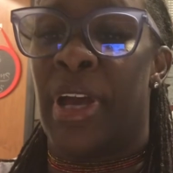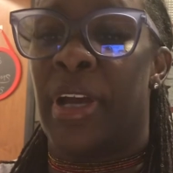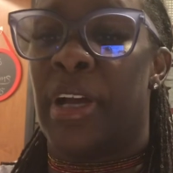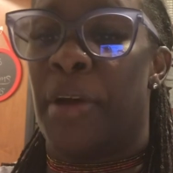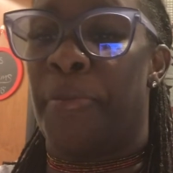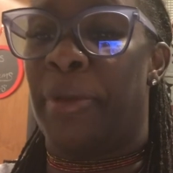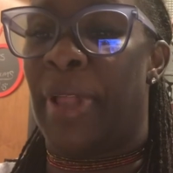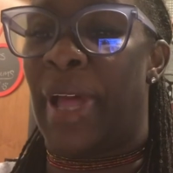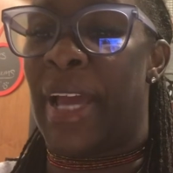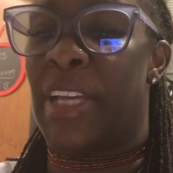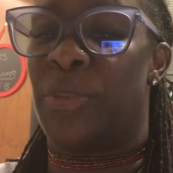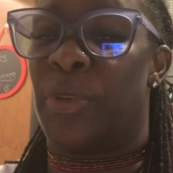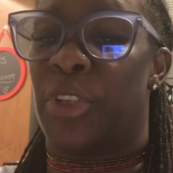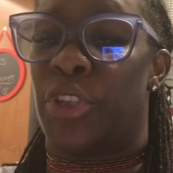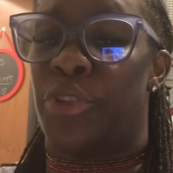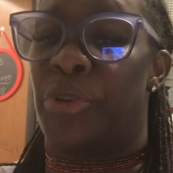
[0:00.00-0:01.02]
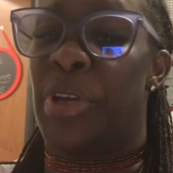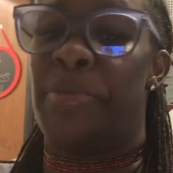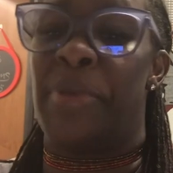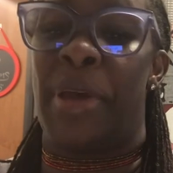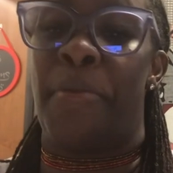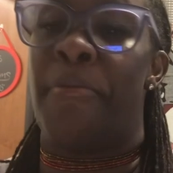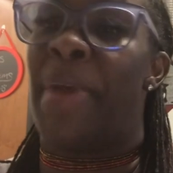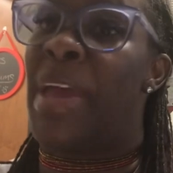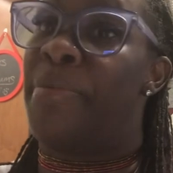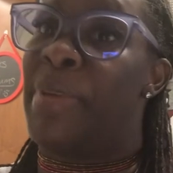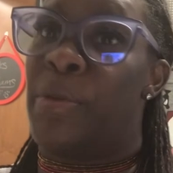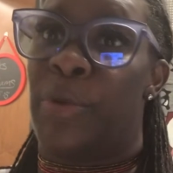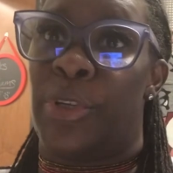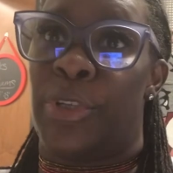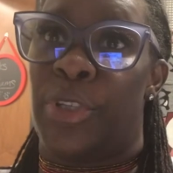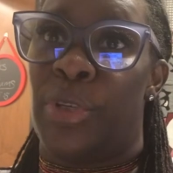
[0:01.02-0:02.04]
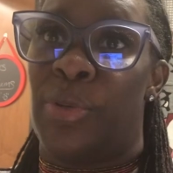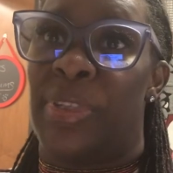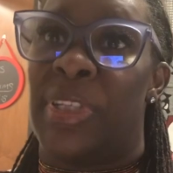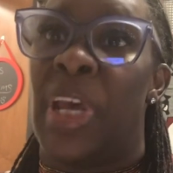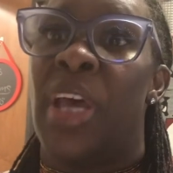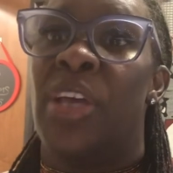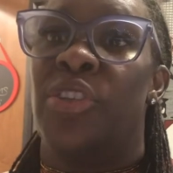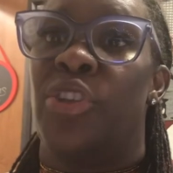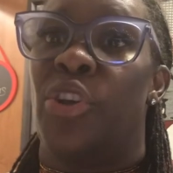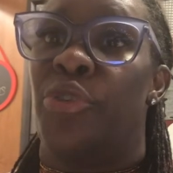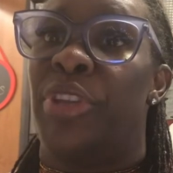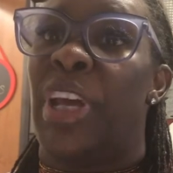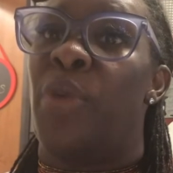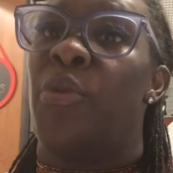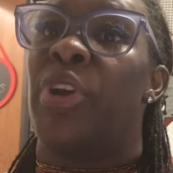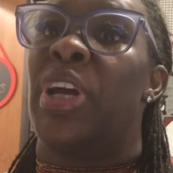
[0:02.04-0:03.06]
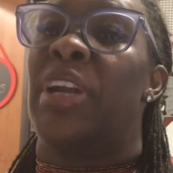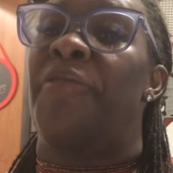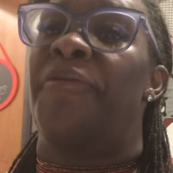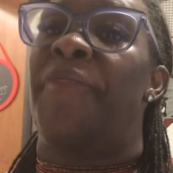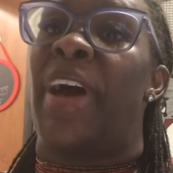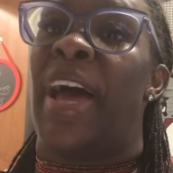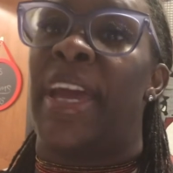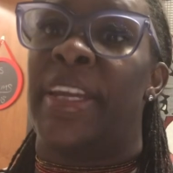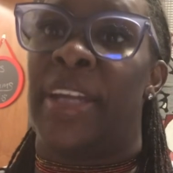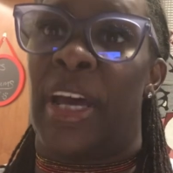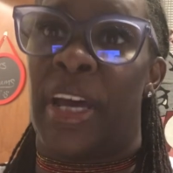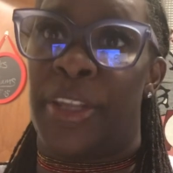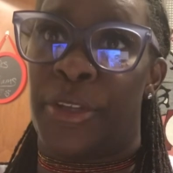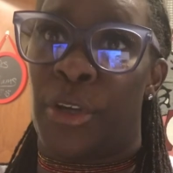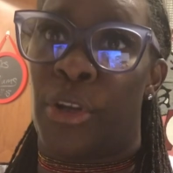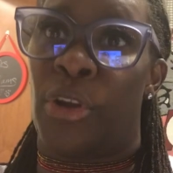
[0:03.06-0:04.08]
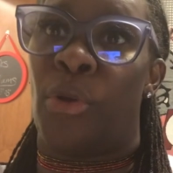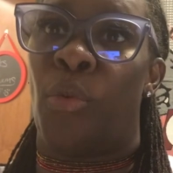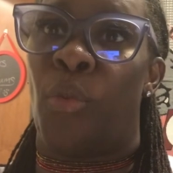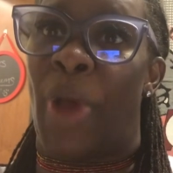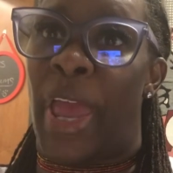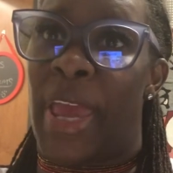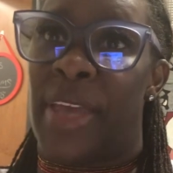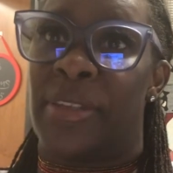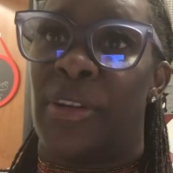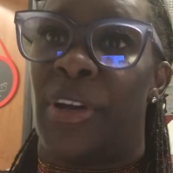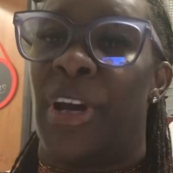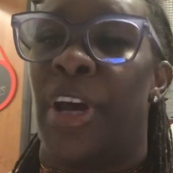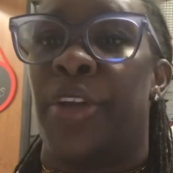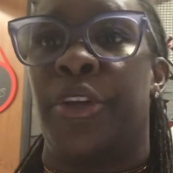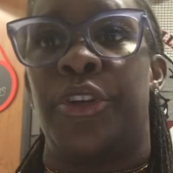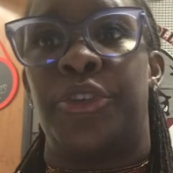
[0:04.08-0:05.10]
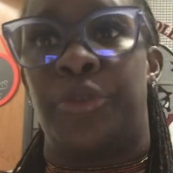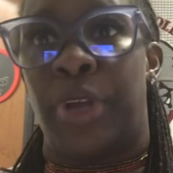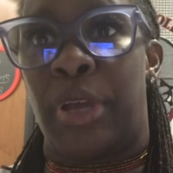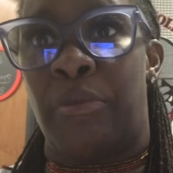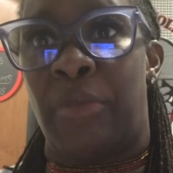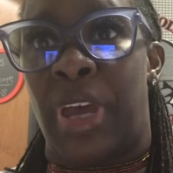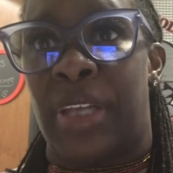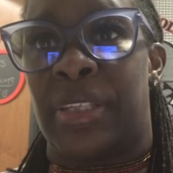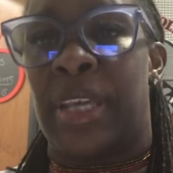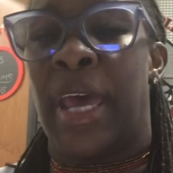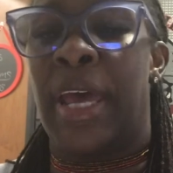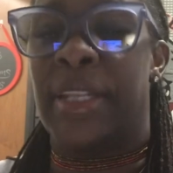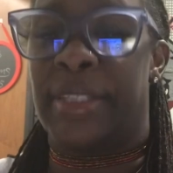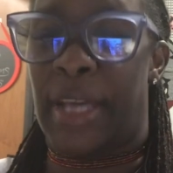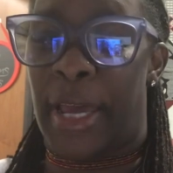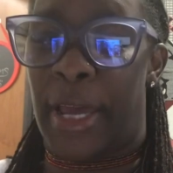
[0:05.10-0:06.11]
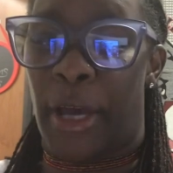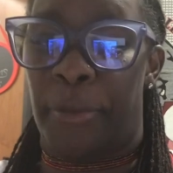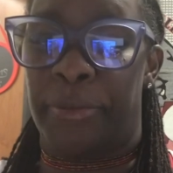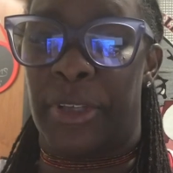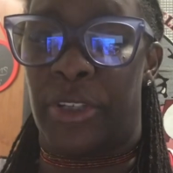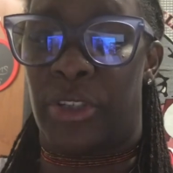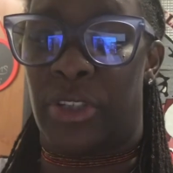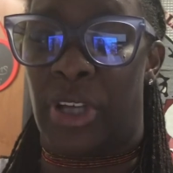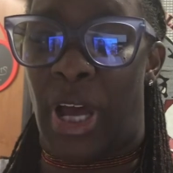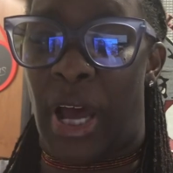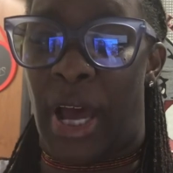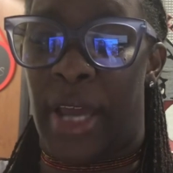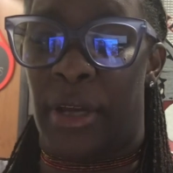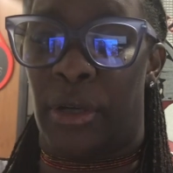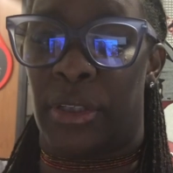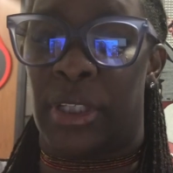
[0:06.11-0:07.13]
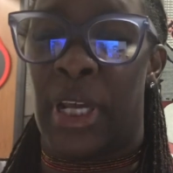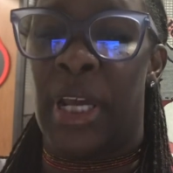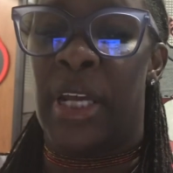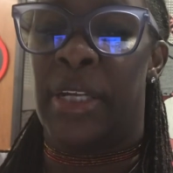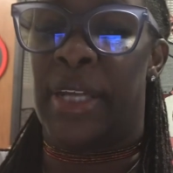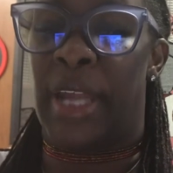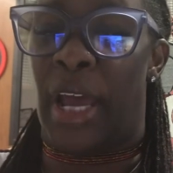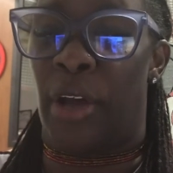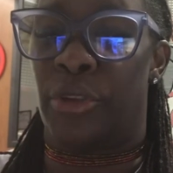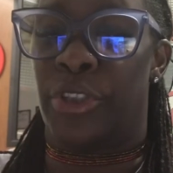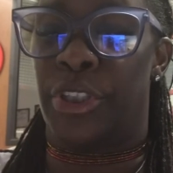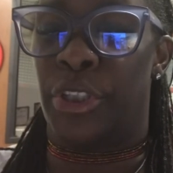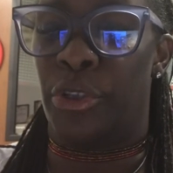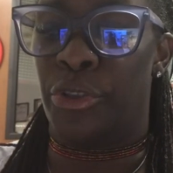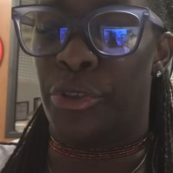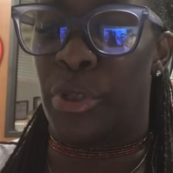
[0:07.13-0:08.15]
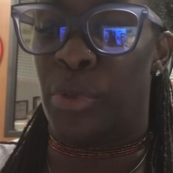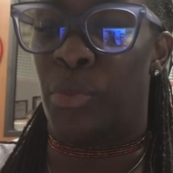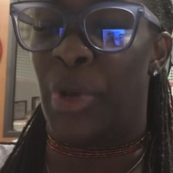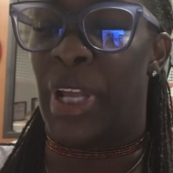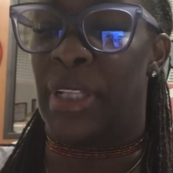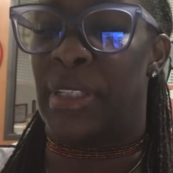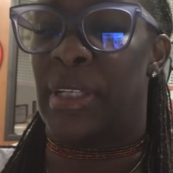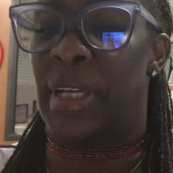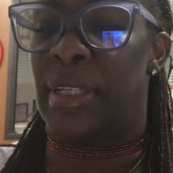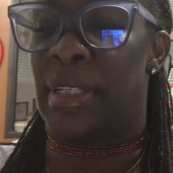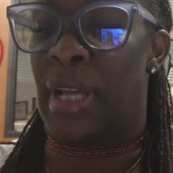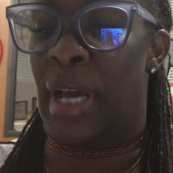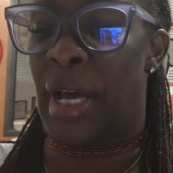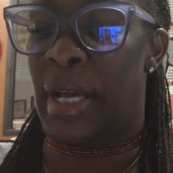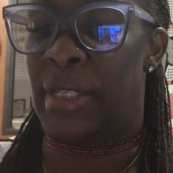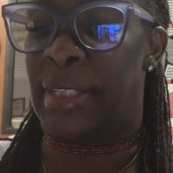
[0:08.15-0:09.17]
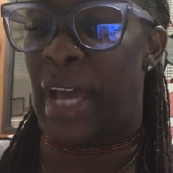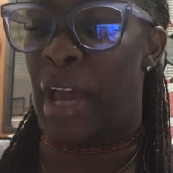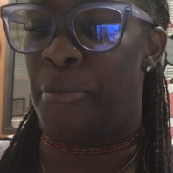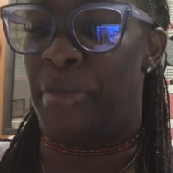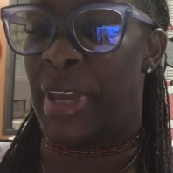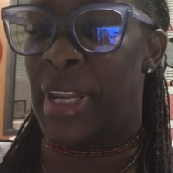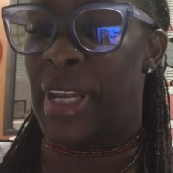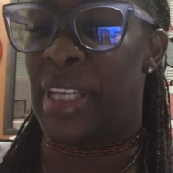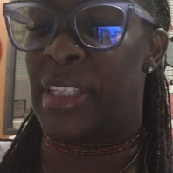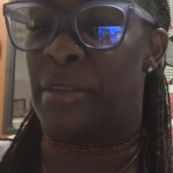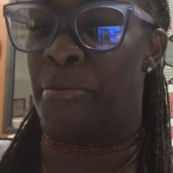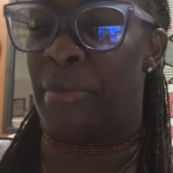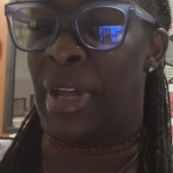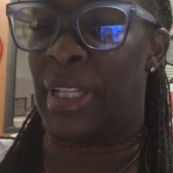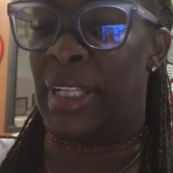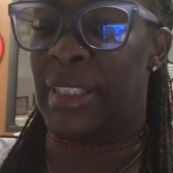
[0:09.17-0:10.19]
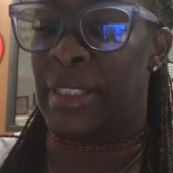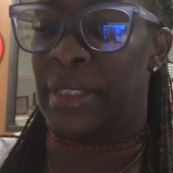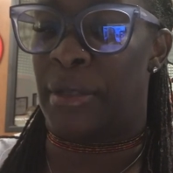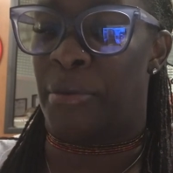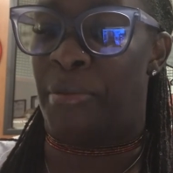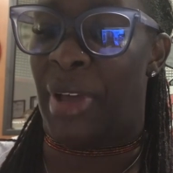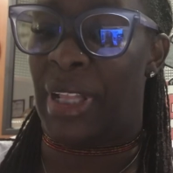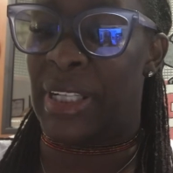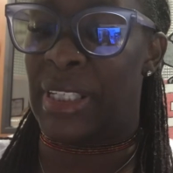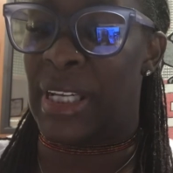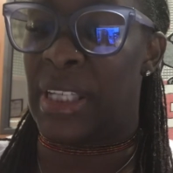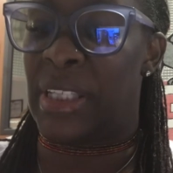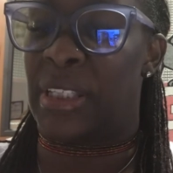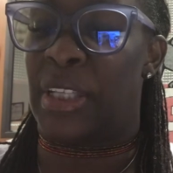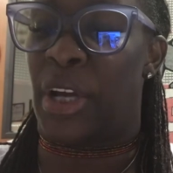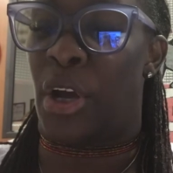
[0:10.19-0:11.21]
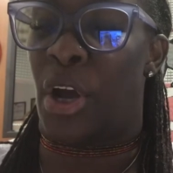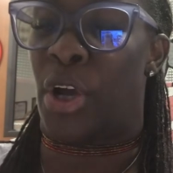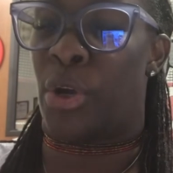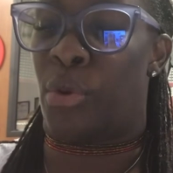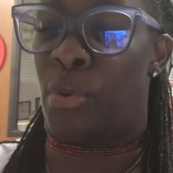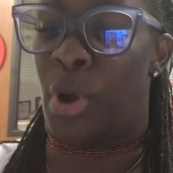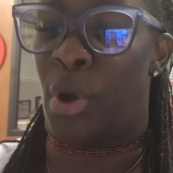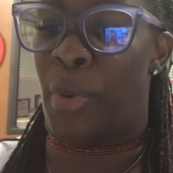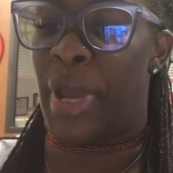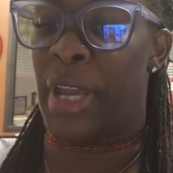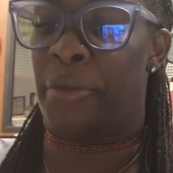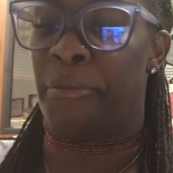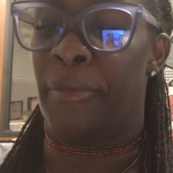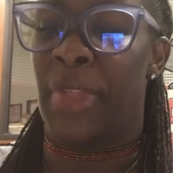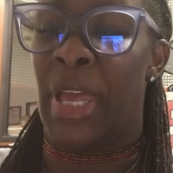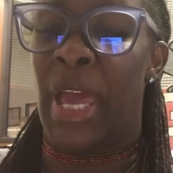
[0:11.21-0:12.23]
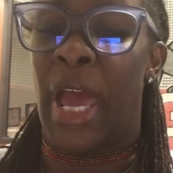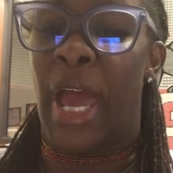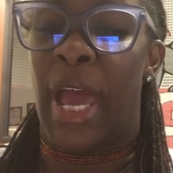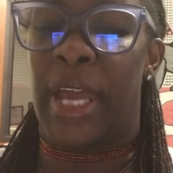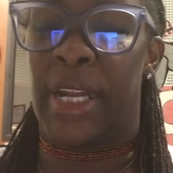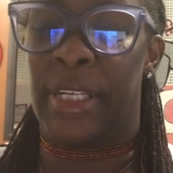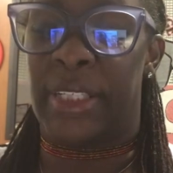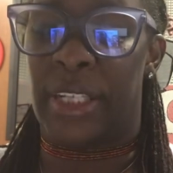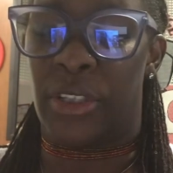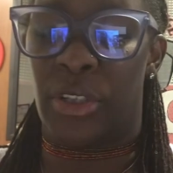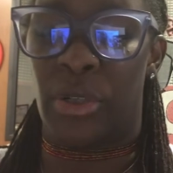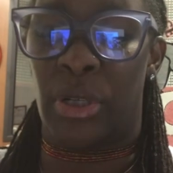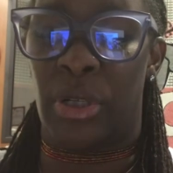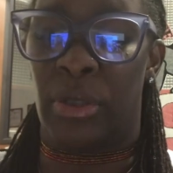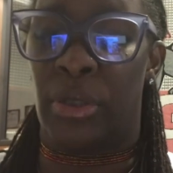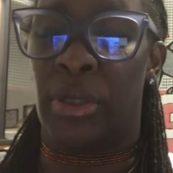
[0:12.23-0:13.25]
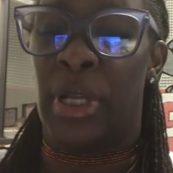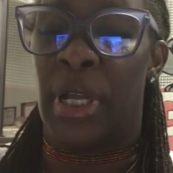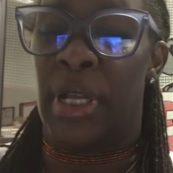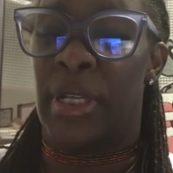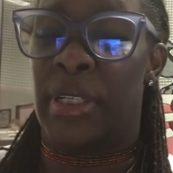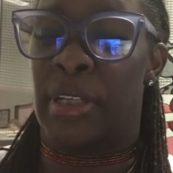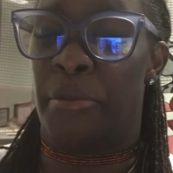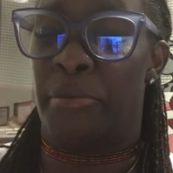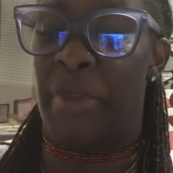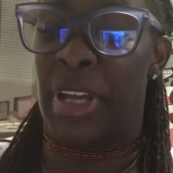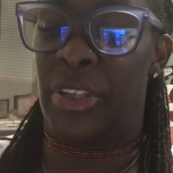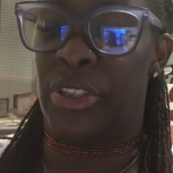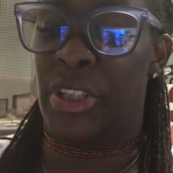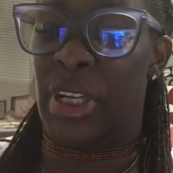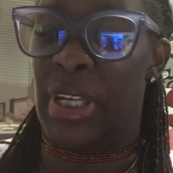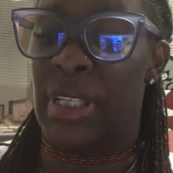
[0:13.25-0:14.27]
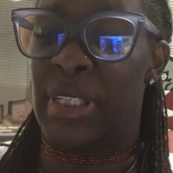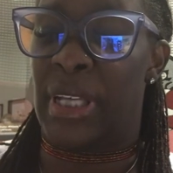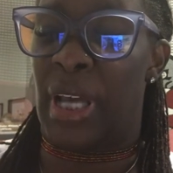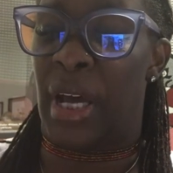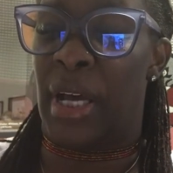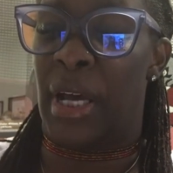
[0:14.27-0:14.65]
compliance with the treatment may be reduced. So then we're going to find other ways or other treatments to help this child. Now, children with uh, diabetes mellitus, there are growing and additional dimensions